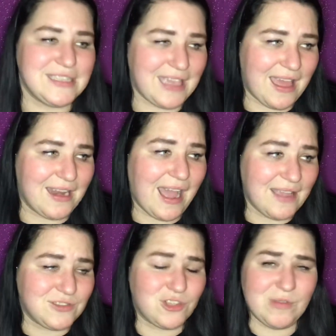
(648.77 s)
Again, I
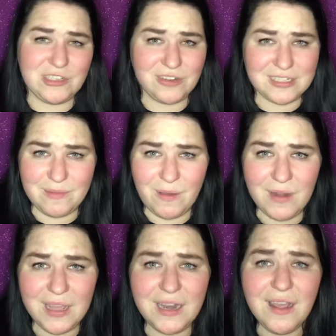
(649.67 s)
have so much stress about
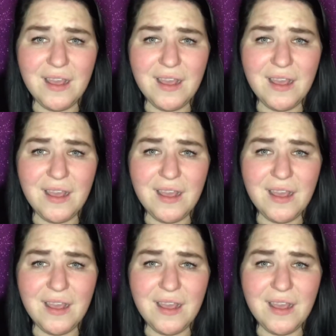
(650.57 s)
it.